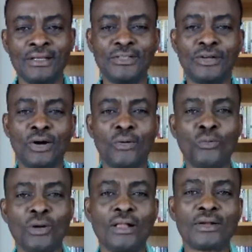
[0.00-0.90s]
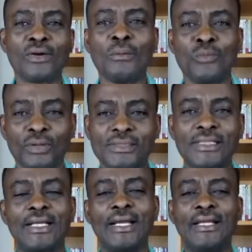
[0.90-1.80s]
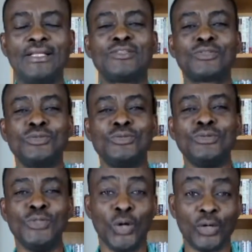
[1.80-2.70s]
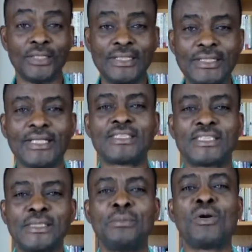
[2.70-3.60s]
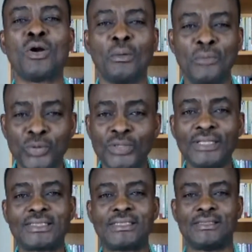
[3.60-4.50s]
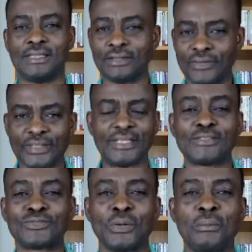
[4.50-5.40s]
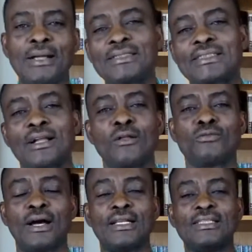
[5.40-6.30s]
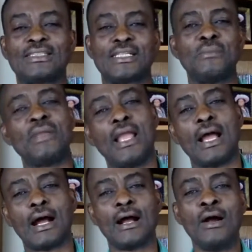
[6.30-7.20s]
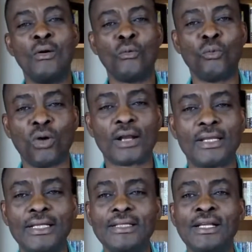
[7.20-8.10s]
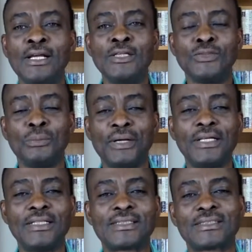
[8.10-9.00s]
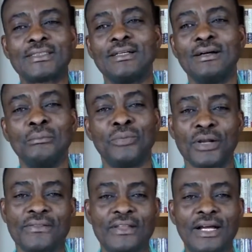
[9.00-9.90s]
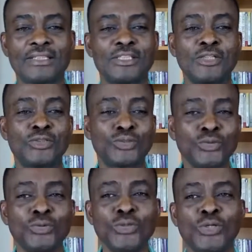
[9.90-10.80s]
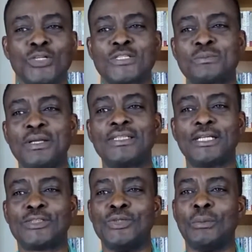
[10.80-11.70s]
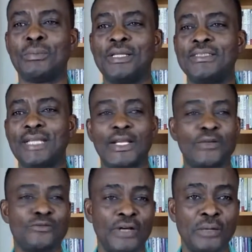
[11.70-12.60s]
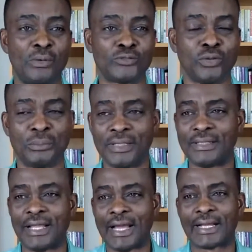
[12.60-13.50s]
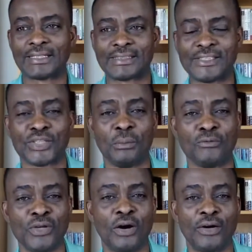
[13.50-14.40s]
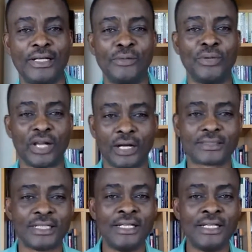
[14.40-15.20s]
You're all welcome once again to your leadership community. Greetings from myself and the team here working to bring this broadcast to your space and to your place. Thank you very much for being there. I can see some of you are already with us.